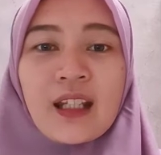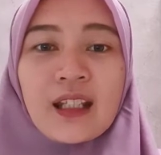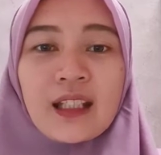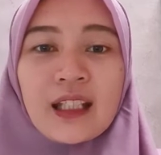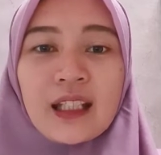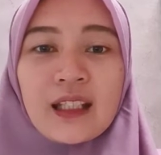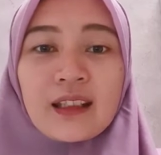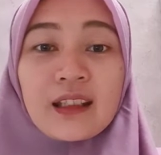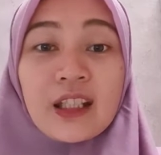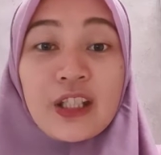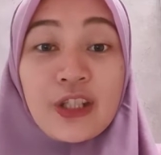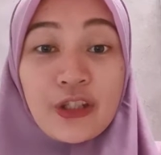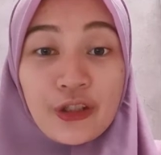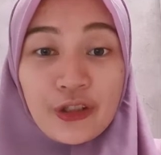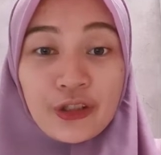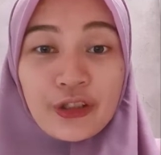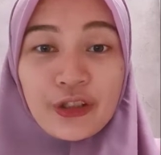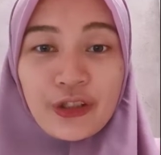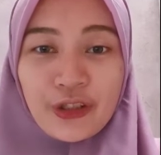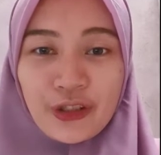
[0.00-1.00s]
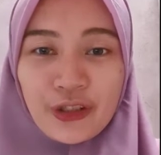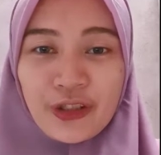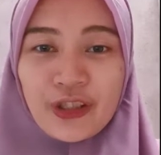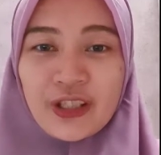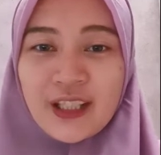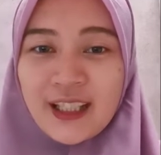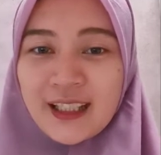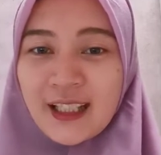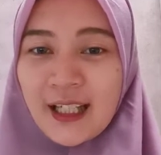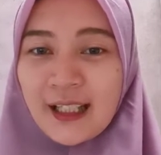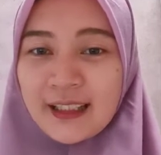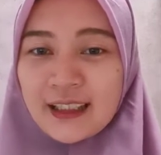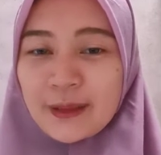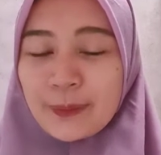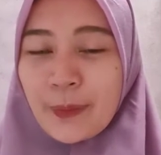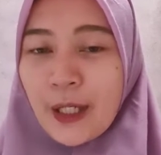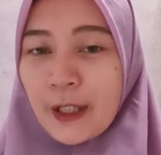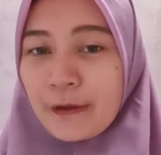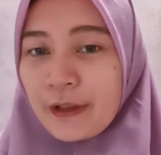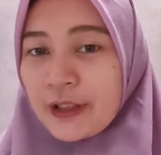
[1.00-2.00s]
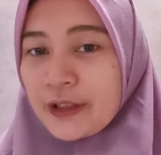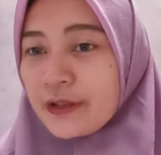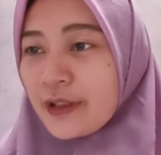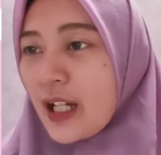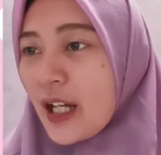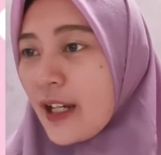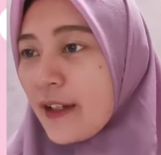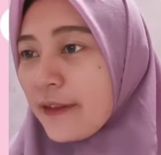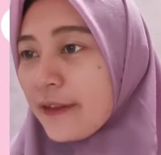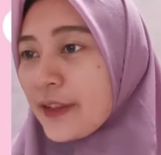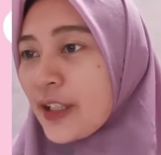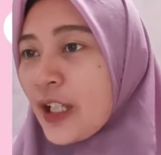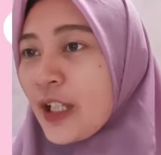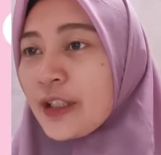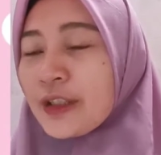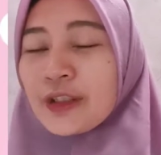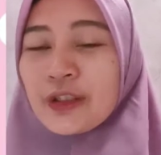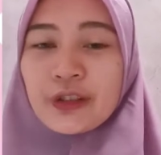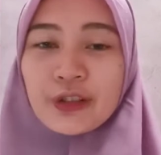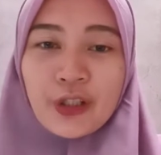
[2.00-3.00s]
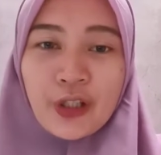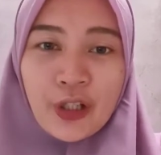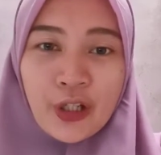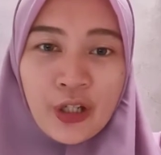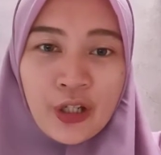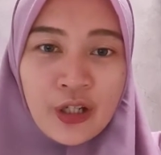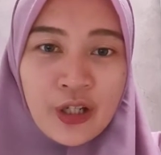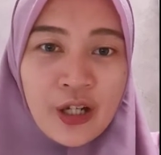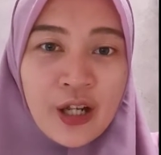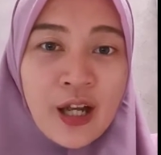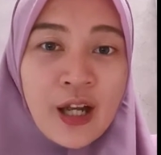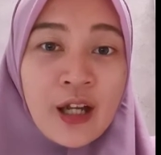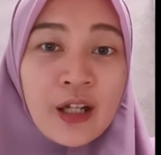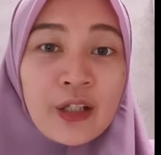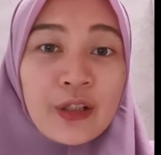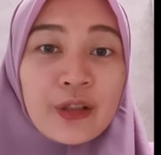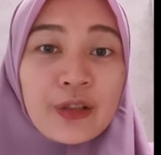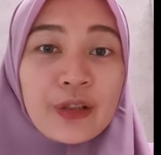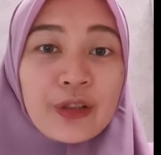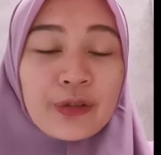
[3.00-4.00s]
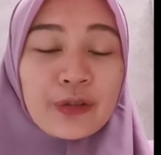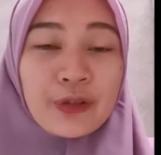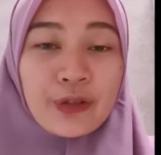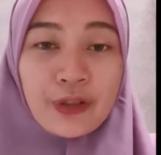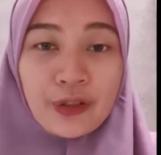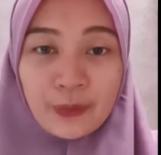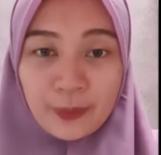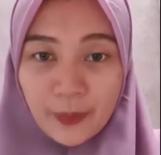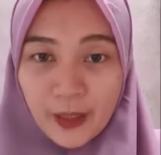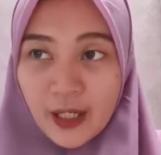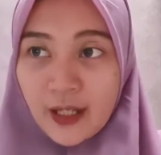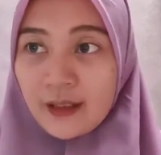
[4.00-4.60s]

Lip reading: continue to the next paragraph. So, do you pay